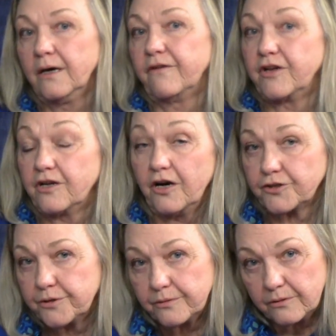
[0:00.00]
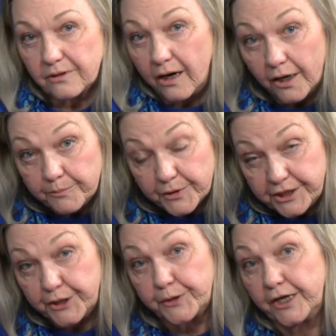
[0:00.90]
the doctrinal
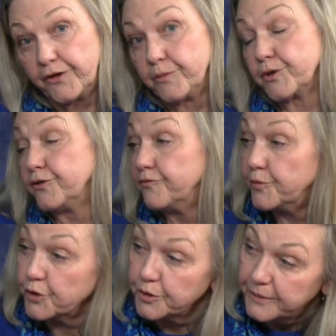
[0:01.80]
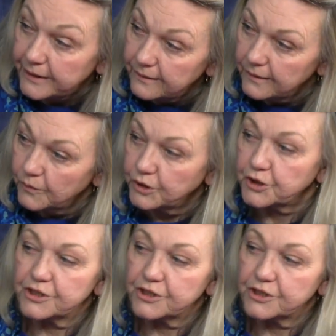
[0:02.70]
commentary on the Book of Mormon, which yeah.